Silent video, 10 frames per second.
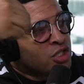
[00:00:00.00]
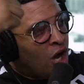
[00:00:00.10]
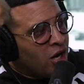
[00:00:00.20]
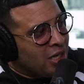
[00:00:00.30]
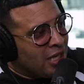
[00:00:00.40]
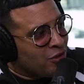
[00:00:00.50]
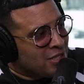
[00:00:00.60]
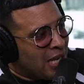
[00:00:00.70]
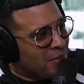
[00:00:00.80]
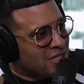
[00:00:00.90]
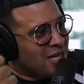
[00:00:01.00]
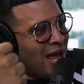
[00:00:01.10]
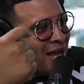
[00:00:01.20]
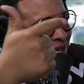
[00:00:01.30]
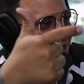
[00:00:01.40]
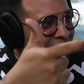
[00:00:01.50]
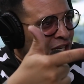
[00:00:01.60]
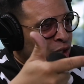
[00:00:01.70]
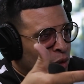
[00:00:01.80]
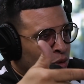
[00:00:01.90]
talking to Entertainment Tonight, mm-hmm.
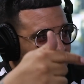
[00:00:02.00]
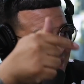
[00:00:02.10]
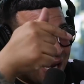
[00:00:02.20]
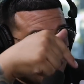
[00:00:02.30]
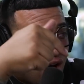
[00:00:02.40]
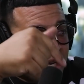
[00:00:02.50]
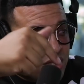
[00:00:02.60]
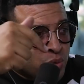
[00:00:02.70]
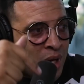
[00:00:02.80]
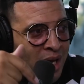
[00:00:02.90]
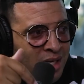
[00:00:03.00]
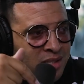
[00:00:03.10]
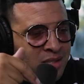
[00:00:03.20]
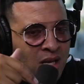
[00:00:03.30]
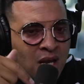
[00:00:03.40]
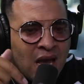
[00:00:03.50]
E News, not talking to us.